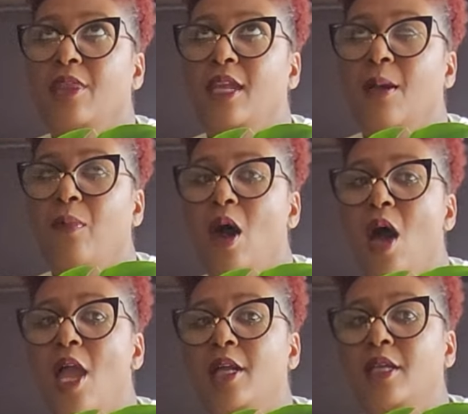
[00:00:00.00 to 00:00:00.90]
then I
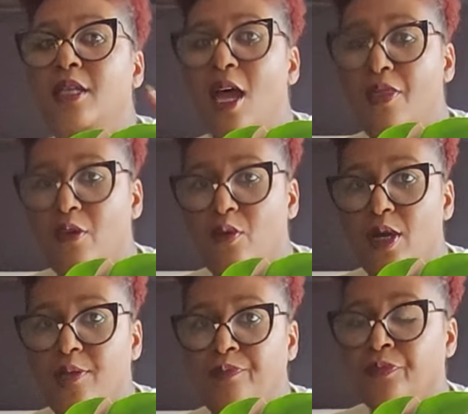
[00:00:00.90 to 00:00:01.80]
bought another
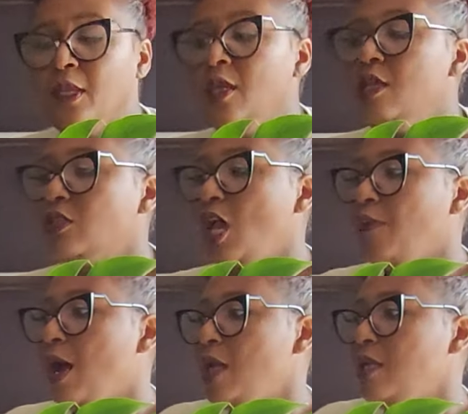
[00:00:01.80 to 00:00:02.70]
one. So I
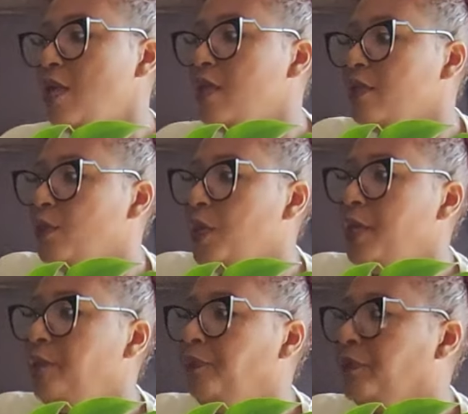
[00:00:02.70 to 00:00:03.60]
bought another one,